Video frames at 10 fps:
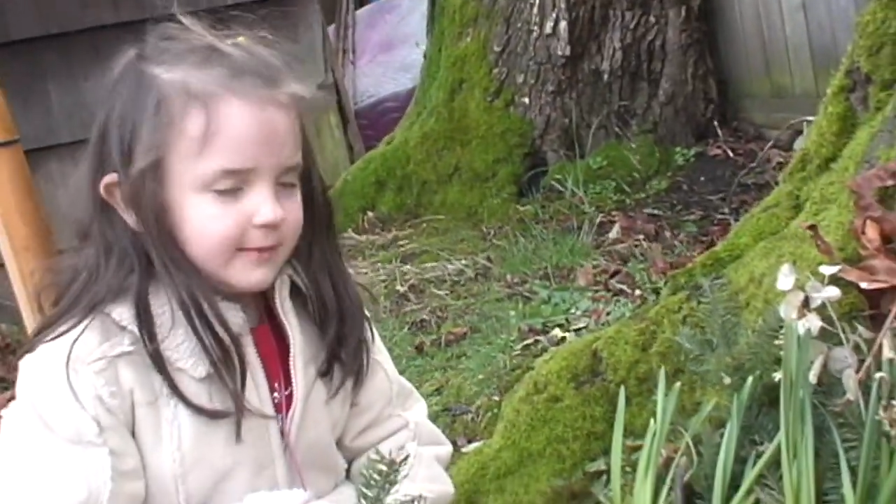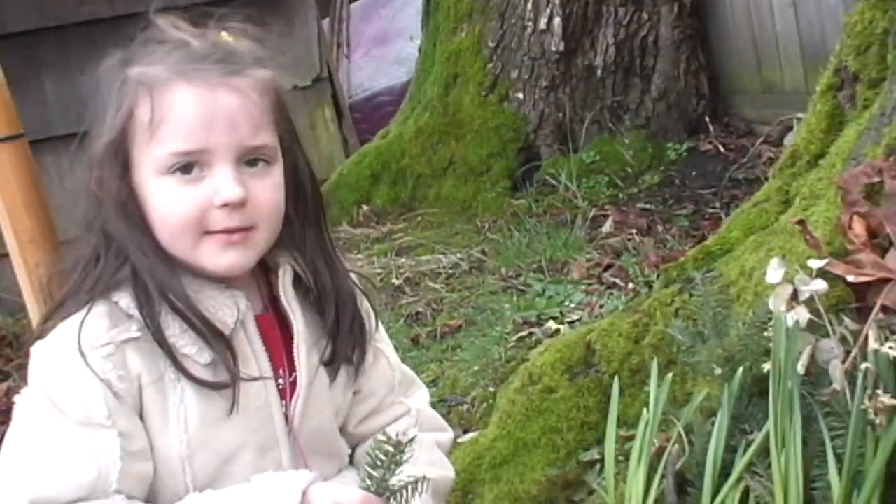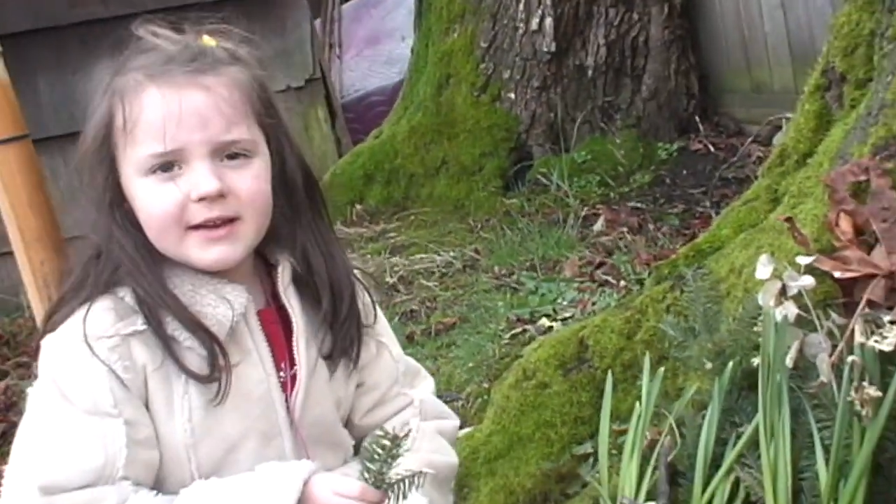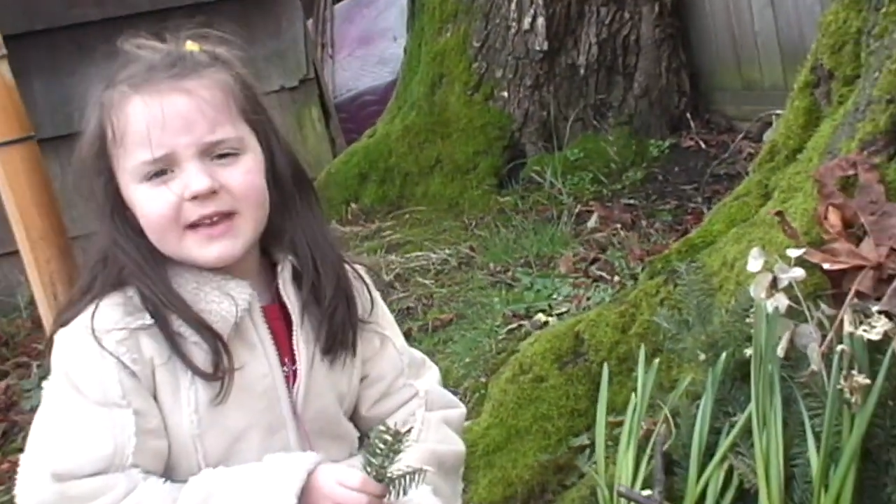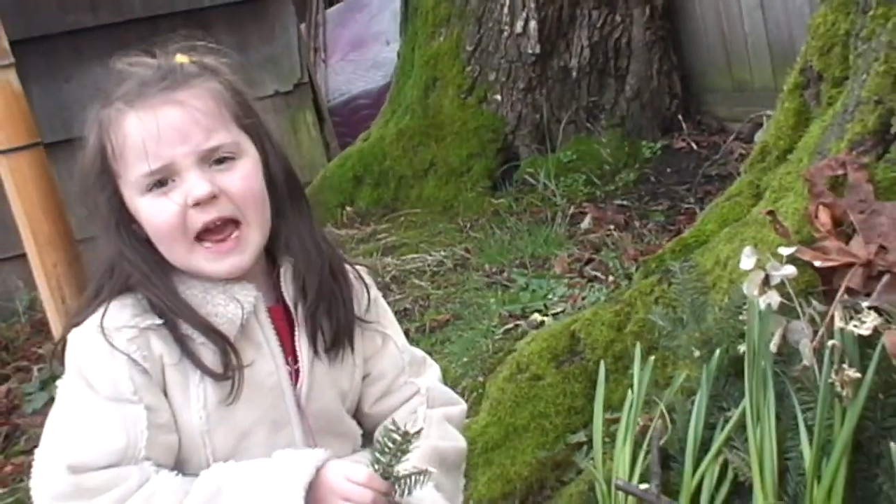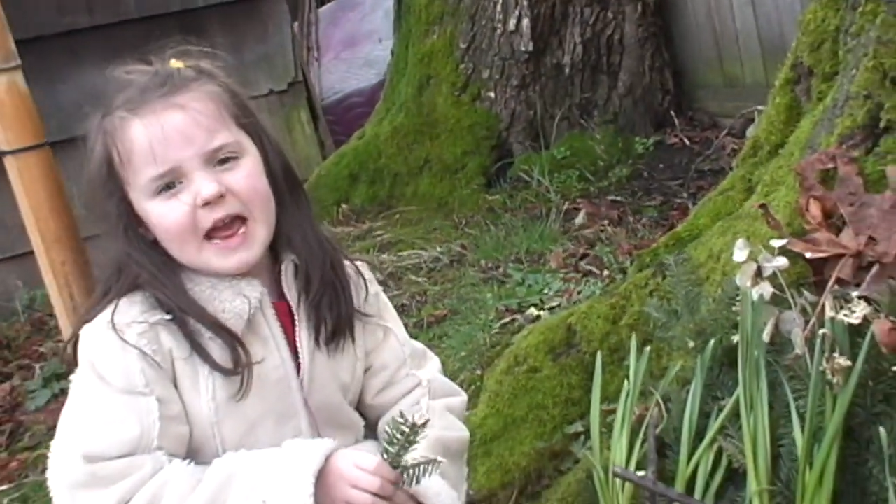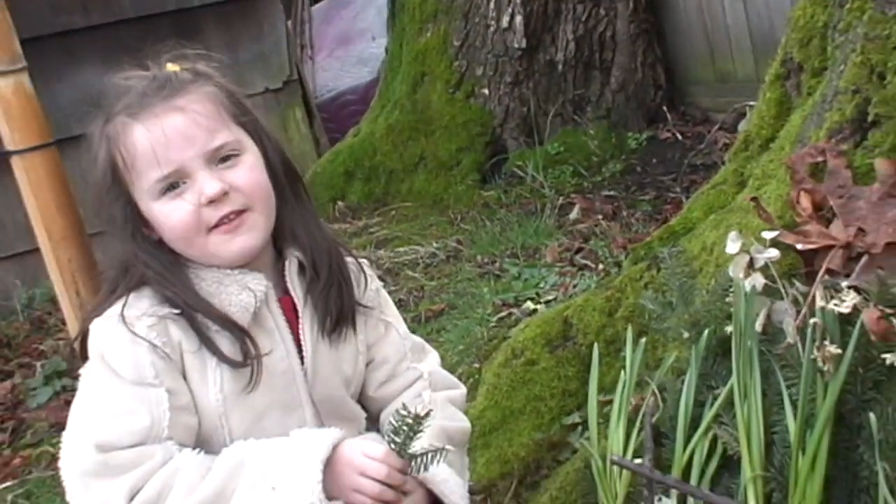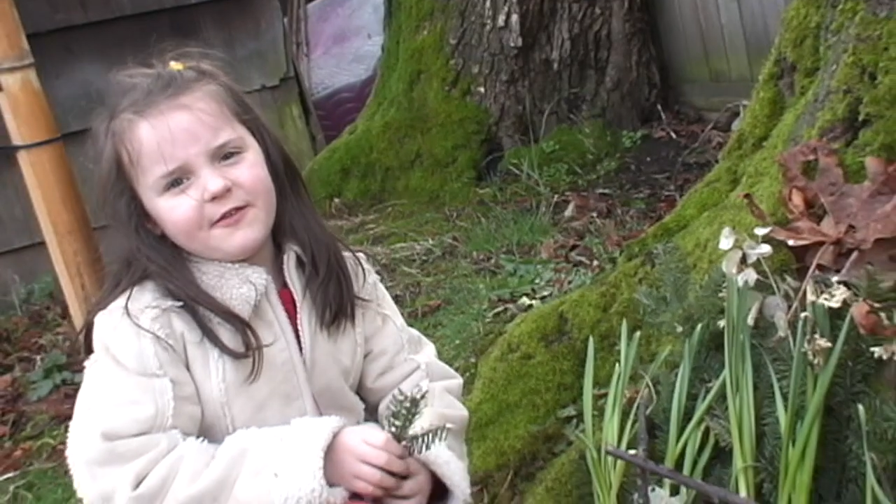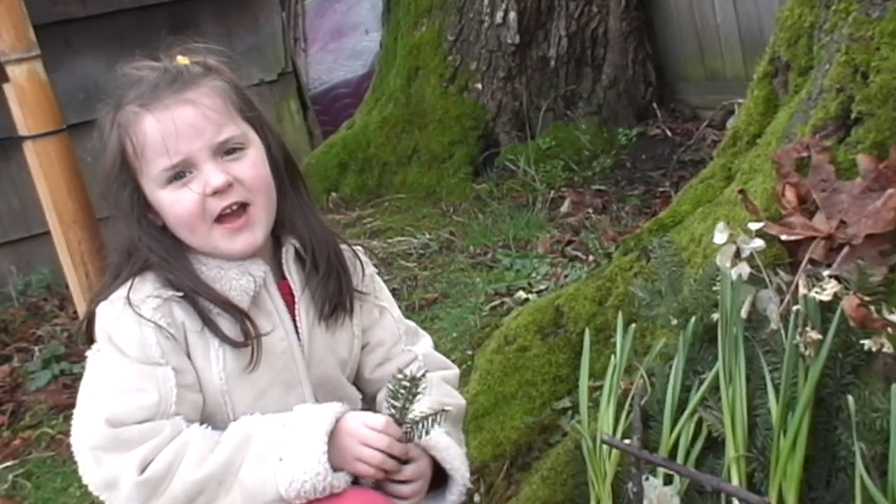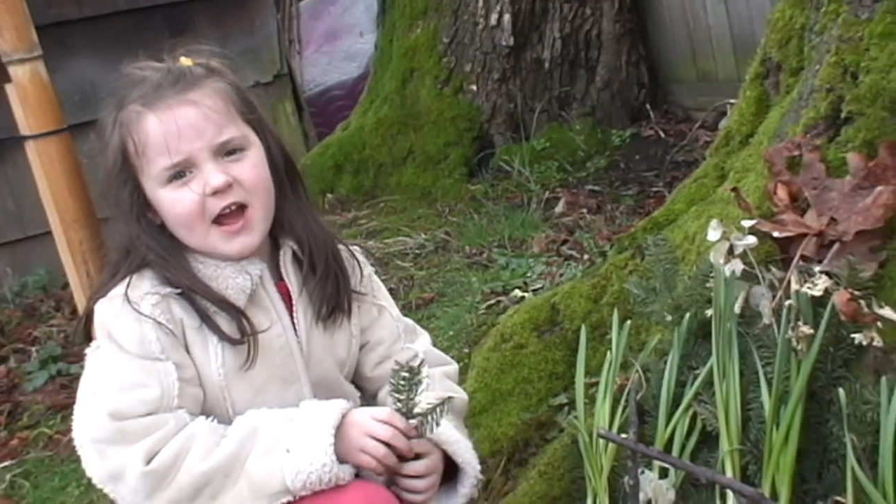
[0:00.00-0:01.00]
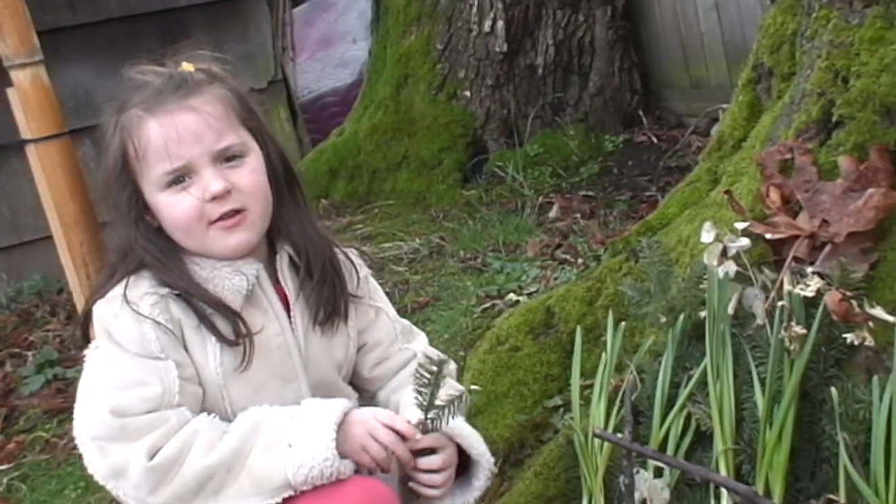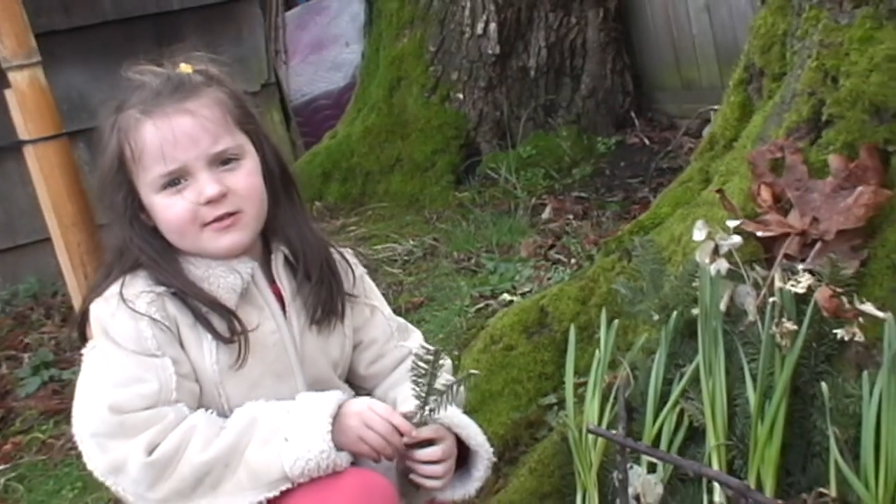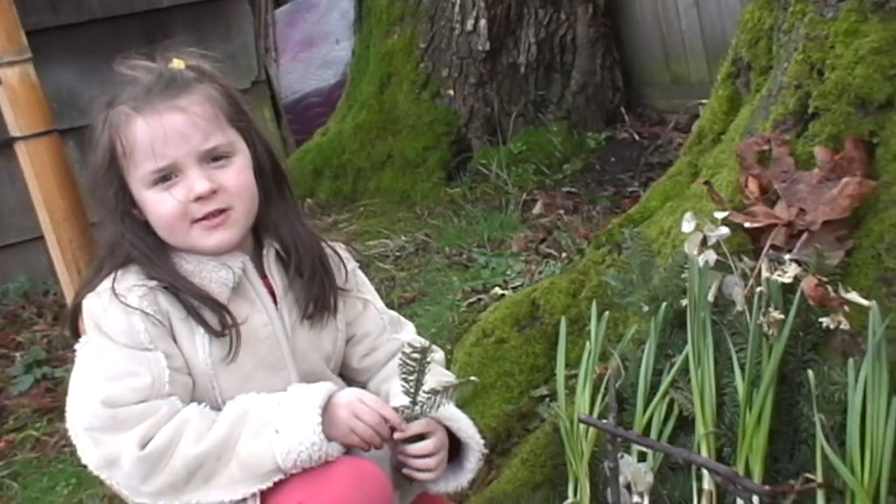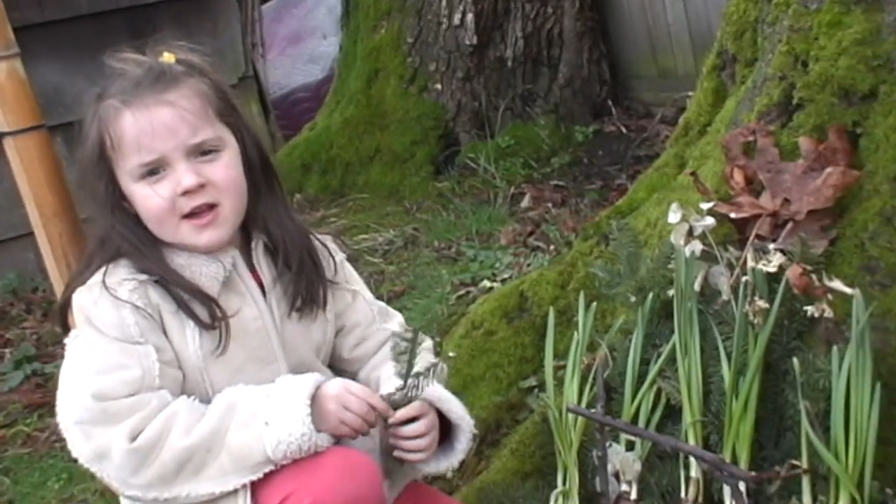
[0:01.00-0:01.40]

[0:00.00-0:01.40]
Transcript: my dad found.